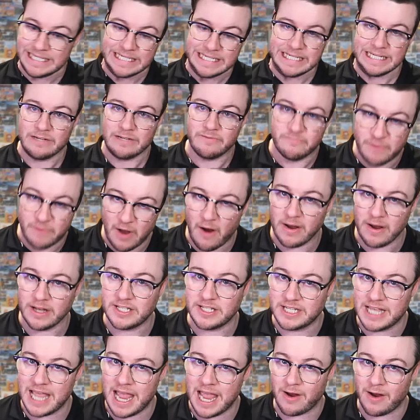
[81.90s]
Very
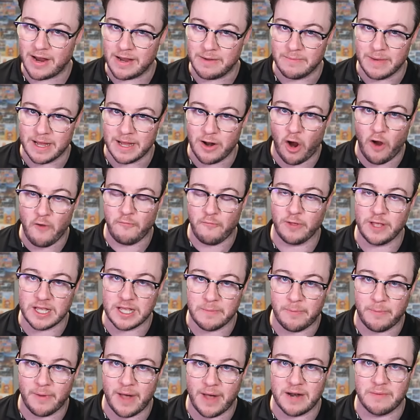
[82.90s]
scary, and hopefully he can
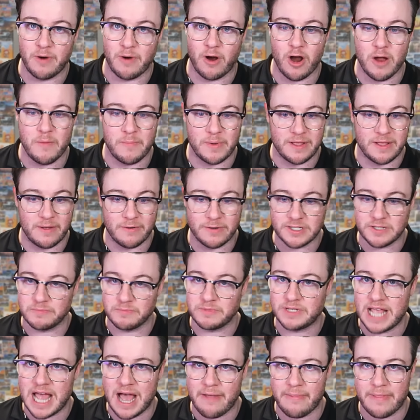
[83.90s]
play tomorrow, but there is some
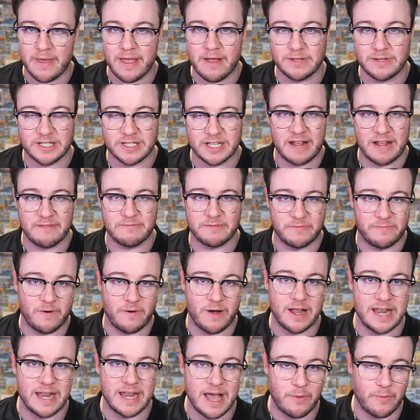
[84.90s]
doubt there. He's going to have to
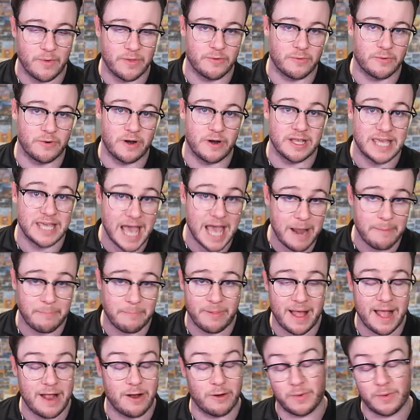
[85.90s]
find out whether or not he can
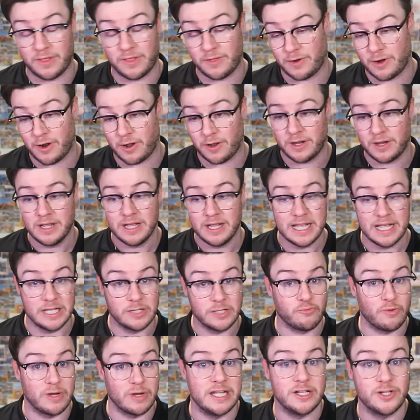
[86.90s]
play, or whether or not he's
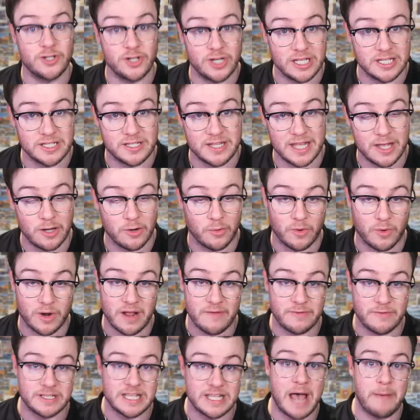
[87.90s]
re-injured his knee, or
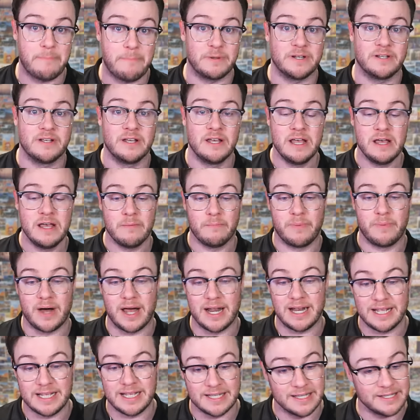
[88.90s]
whatever's happened. But
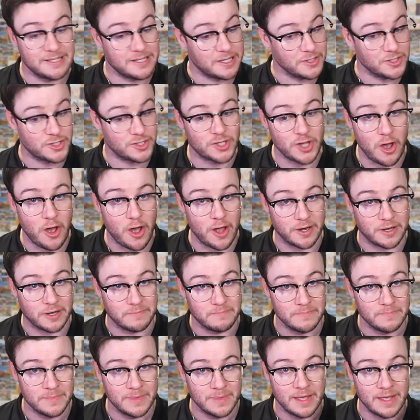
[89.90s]
he is concerned,
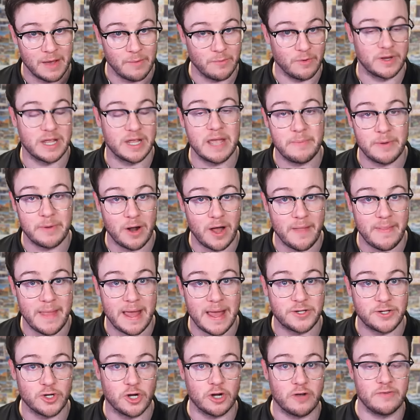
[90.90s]
and we'll keep an eye on that
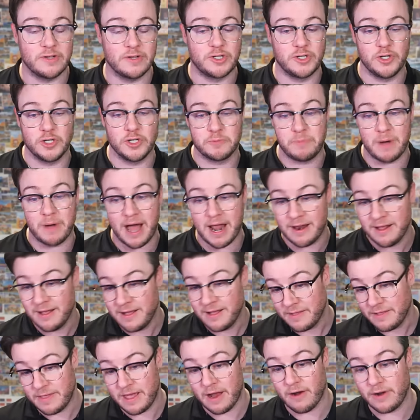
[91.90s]
Djokovic news. But
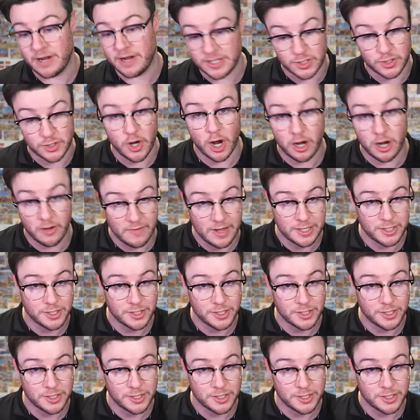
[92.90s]
there it is, Djokovic